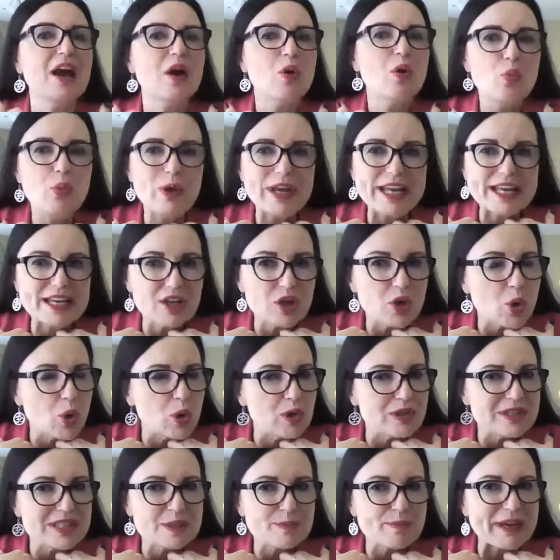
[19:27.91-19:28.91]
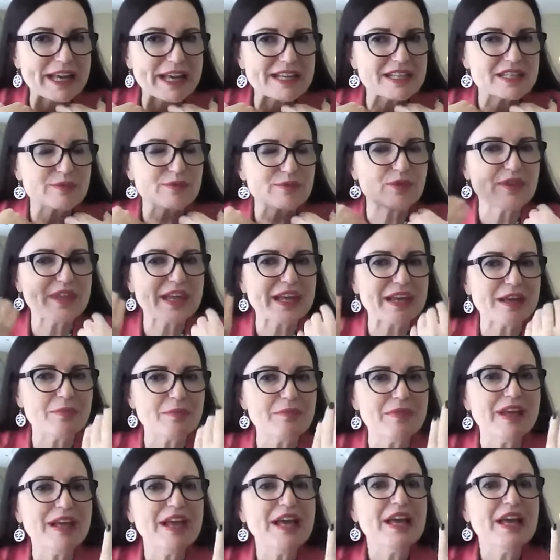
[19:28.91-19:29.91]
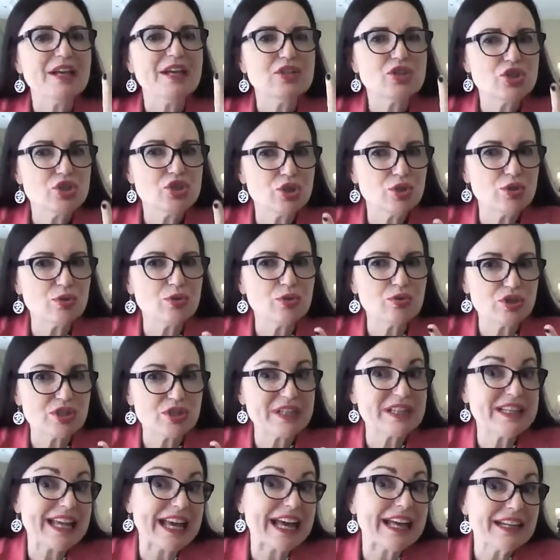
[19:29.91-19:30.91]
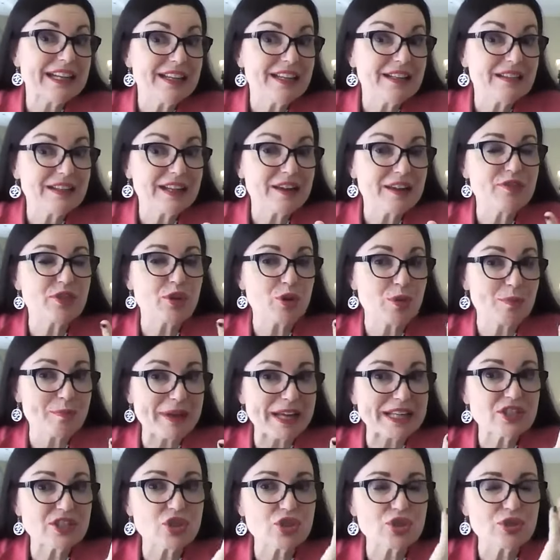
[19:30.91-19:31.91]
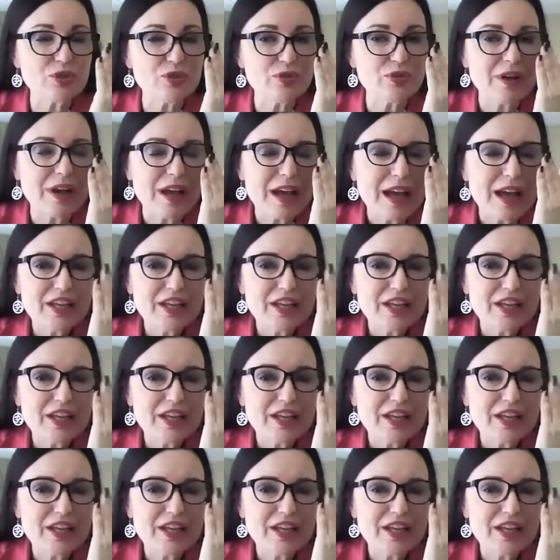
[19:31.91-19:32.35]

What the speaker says: We can hold space for them to get it if they're meant to,